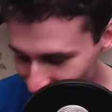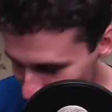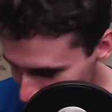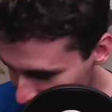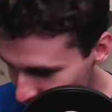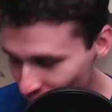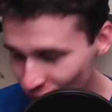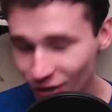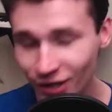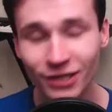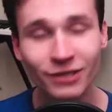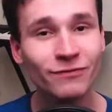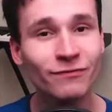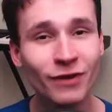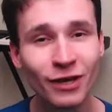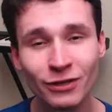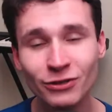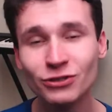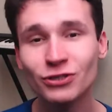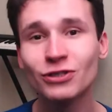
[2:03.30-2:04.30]
for
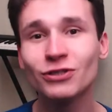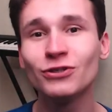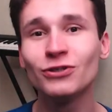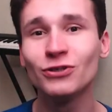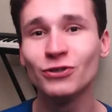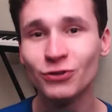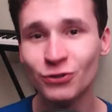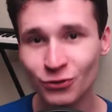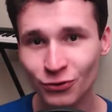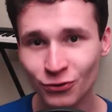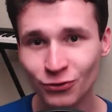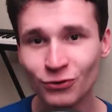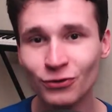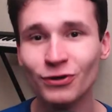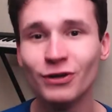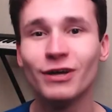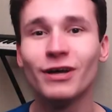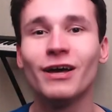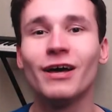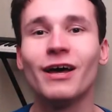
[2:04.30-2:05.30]
invention you
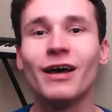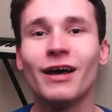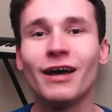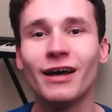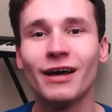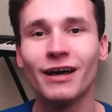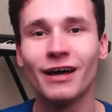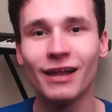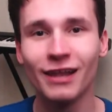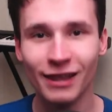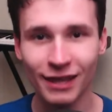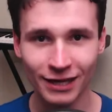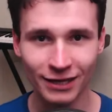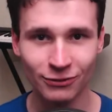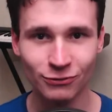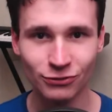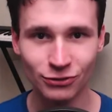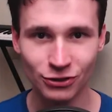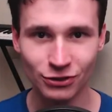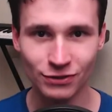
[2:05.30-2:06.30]

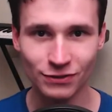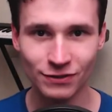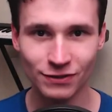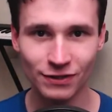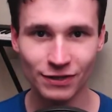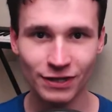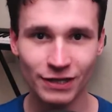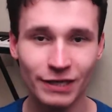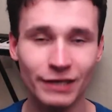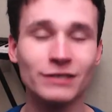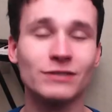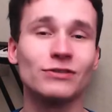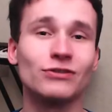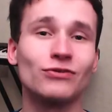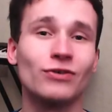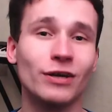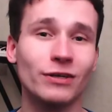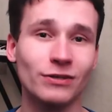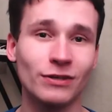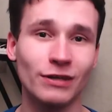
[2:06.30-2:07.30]
languages,
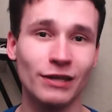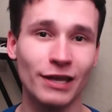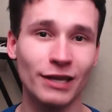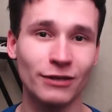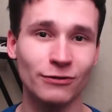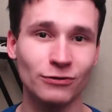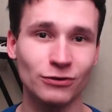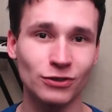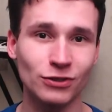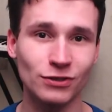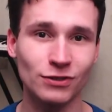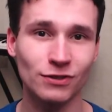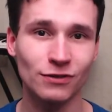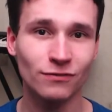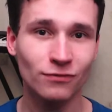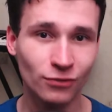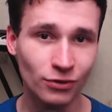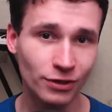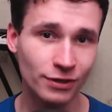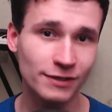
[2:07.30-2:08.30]
constructed languages.
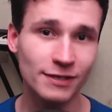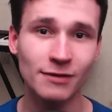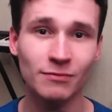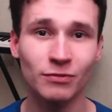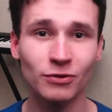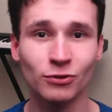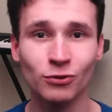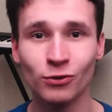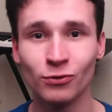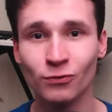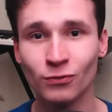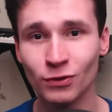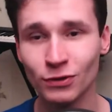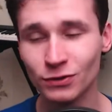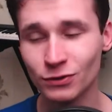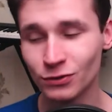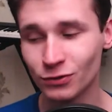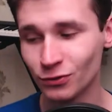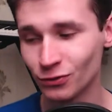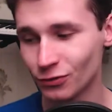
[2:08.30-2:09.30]
For example, you
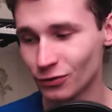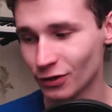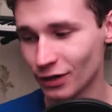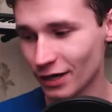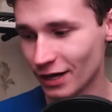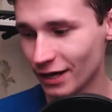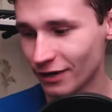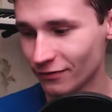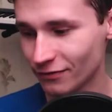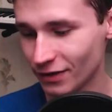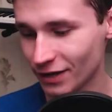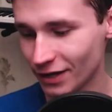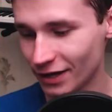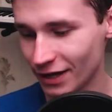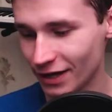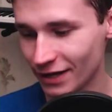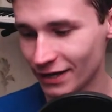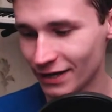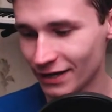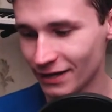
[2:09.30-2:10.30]
want to have
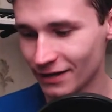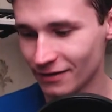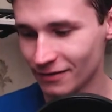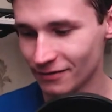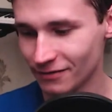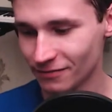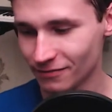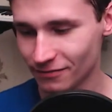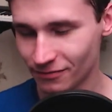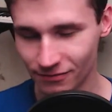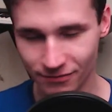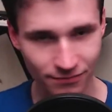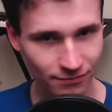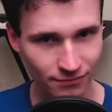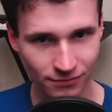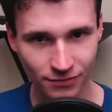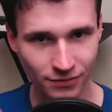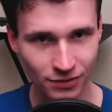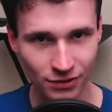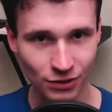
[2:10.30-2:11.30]
a,
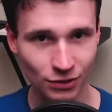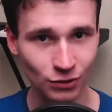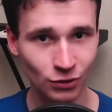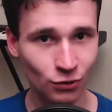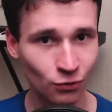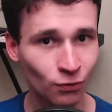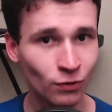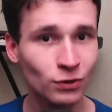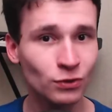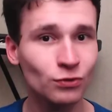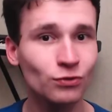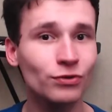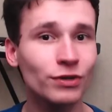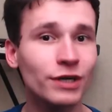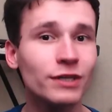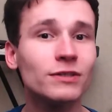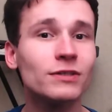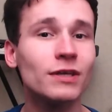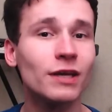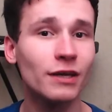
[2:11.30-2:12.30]
you want to
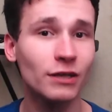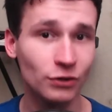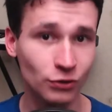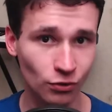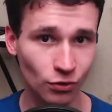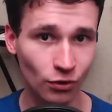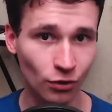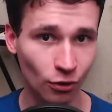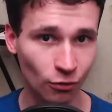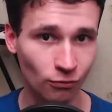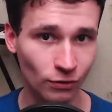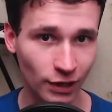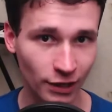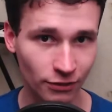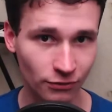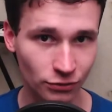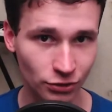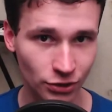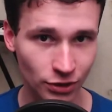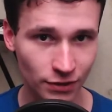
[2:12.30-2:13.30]
create your own
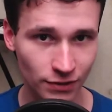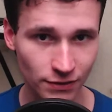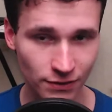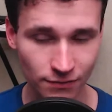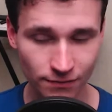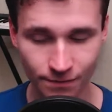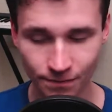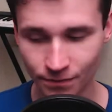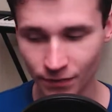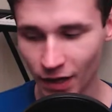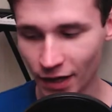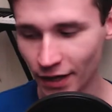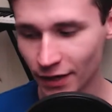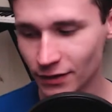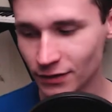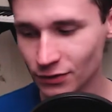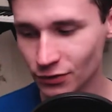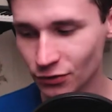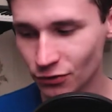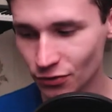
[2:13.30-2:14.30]
language, yes?
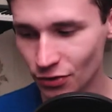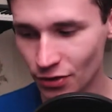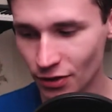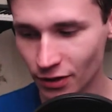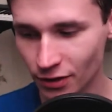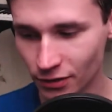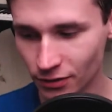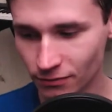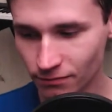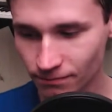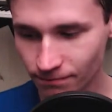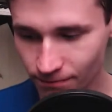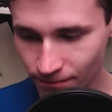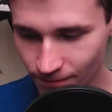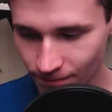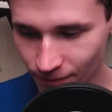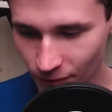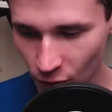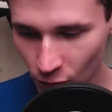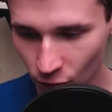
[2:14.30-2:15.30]
And you think,
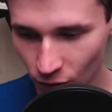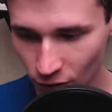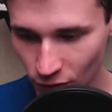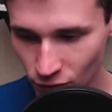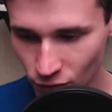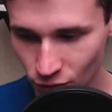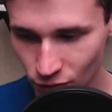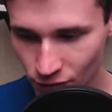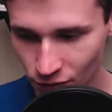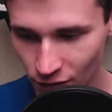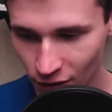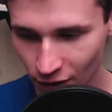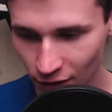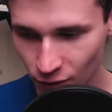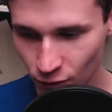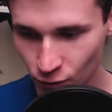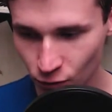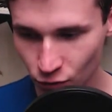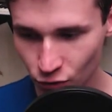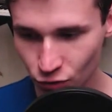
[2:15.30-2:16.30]
hmm, where to
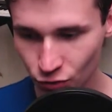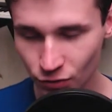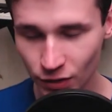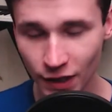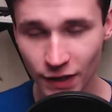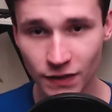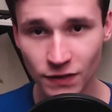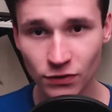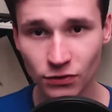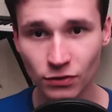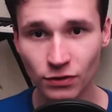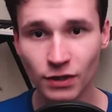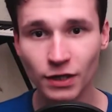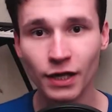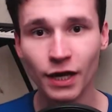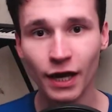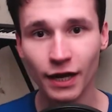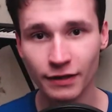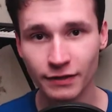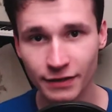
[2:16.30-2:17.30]
start? What should I do?
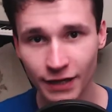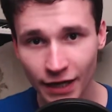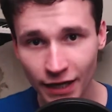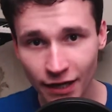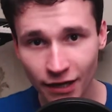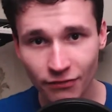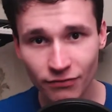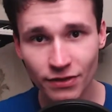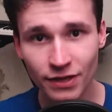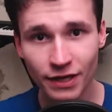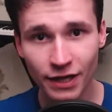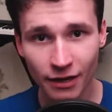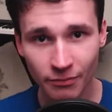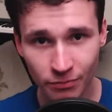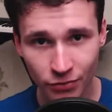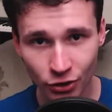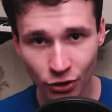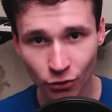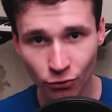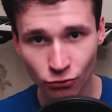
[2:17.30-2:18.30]
And I have the
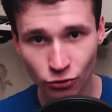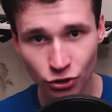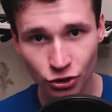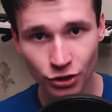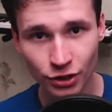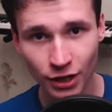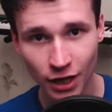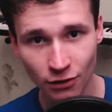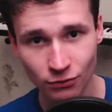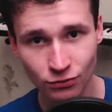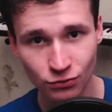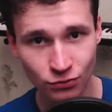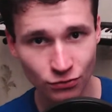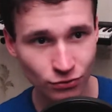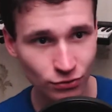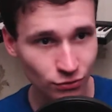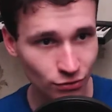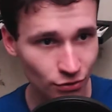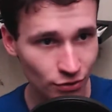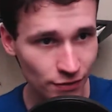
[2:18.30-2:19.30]
approach how to
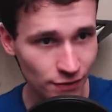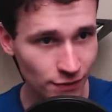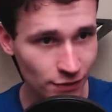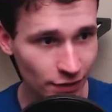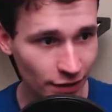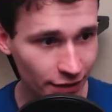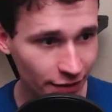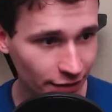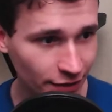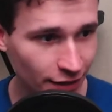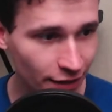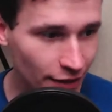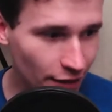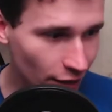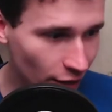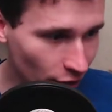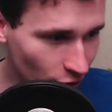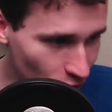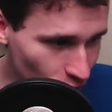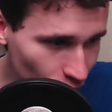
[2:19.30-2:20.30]
do this, like
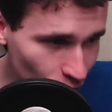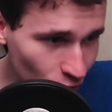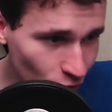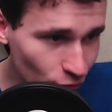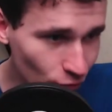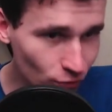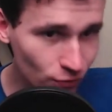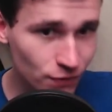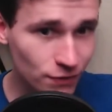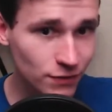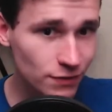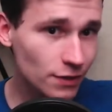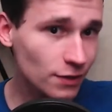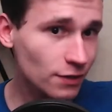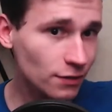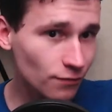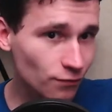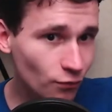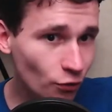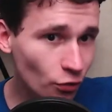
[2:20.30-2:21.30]
rules,
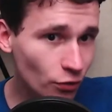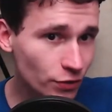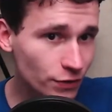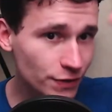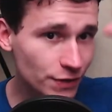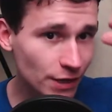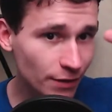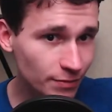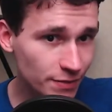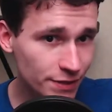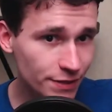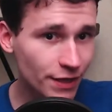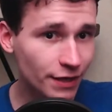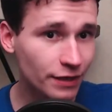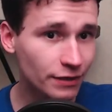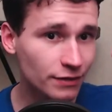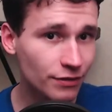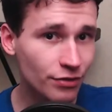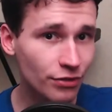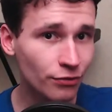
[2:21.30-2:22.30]
first step,
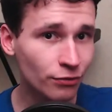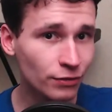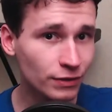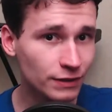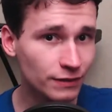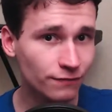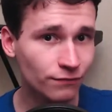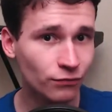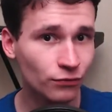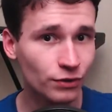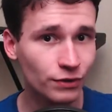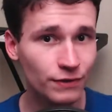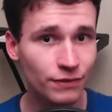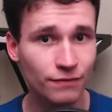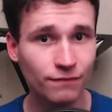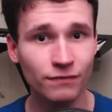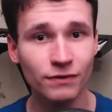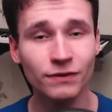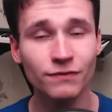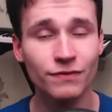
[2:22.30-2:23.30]
second, third, fourth,
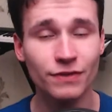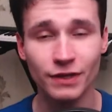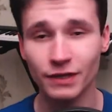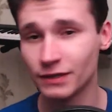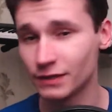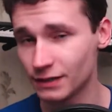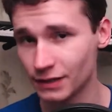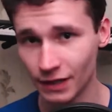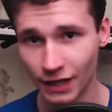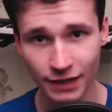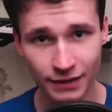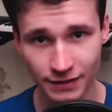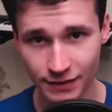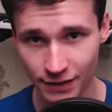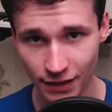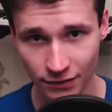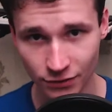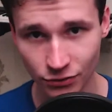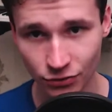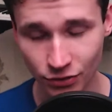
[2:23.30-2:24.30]
fifth, and
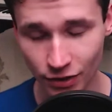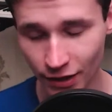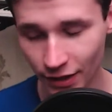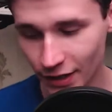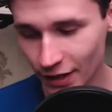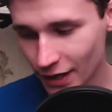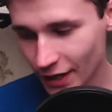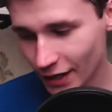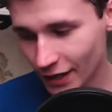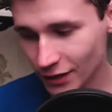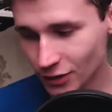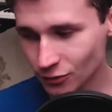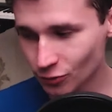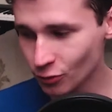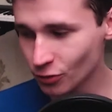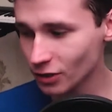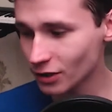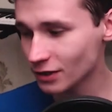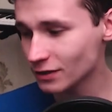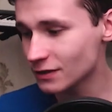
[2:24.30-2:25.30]
etc. It
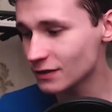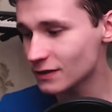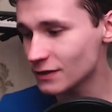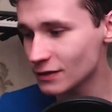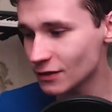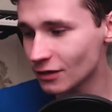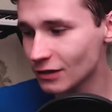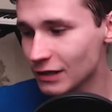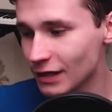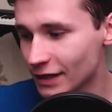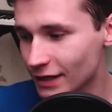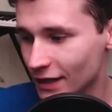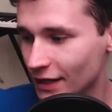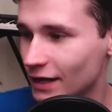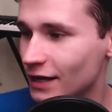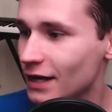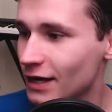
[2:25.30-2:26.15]
it is not like a